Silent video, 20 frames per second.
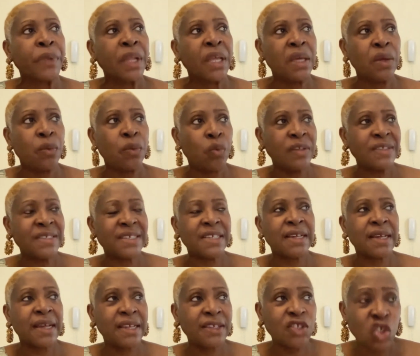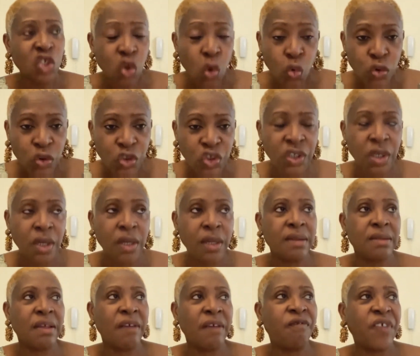He was a soldier.
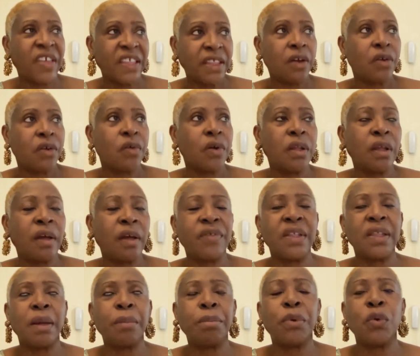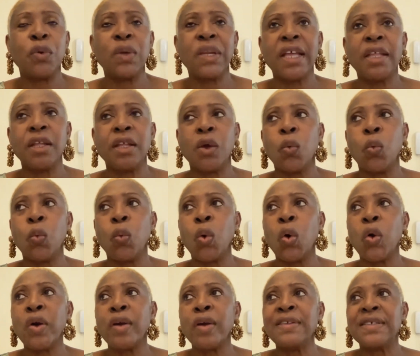He's a veteran of the Napoleonic
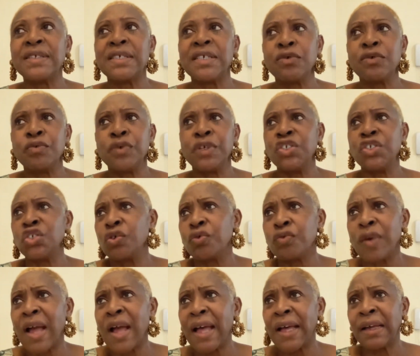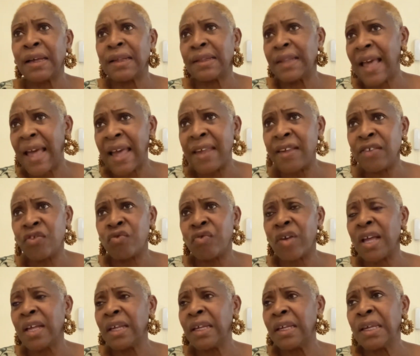Wars. He reached the highest
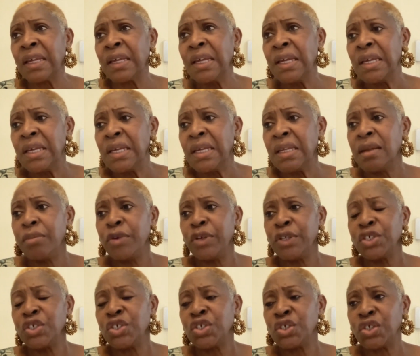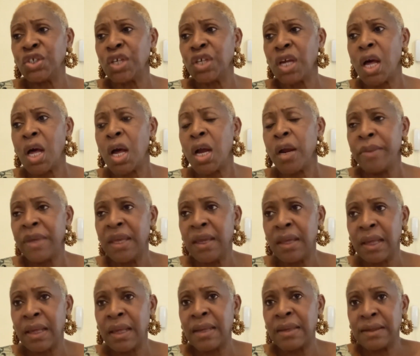rank in the British
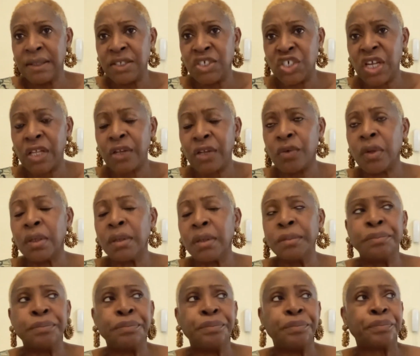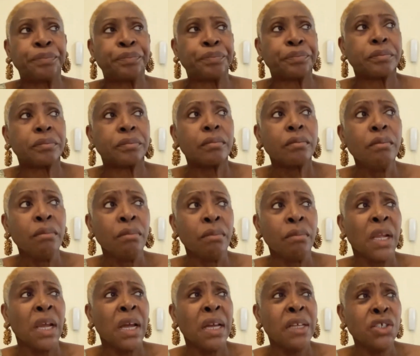Army, general.
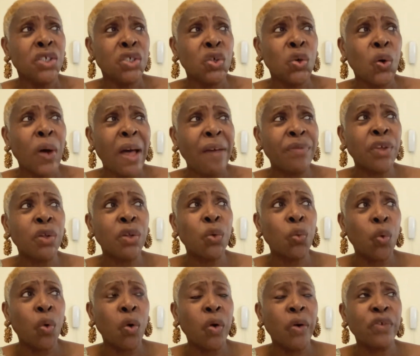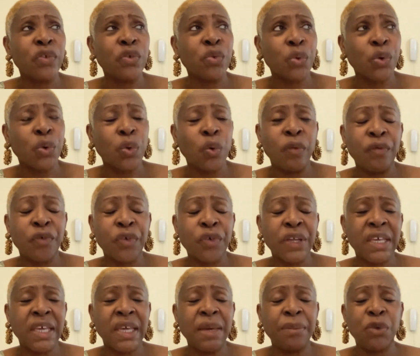And so after the wars were over,
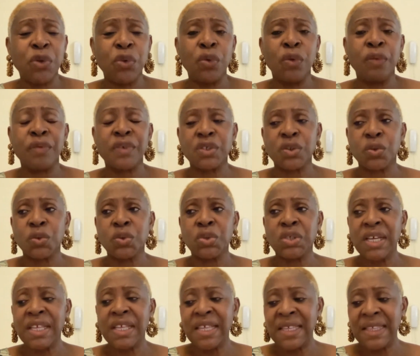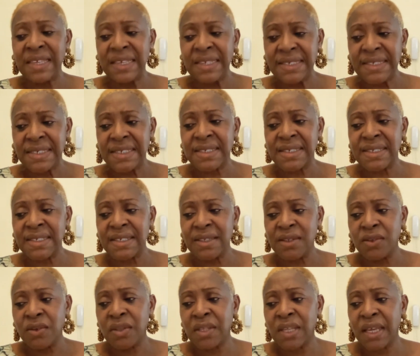he came to Nova Scotia in
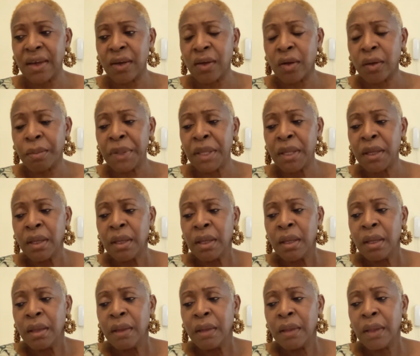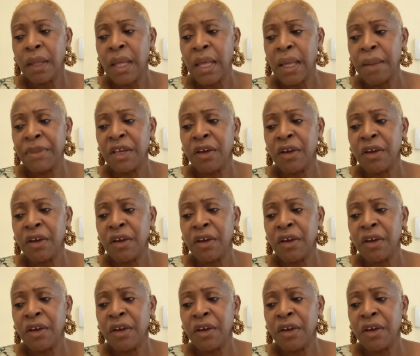1816 to take up the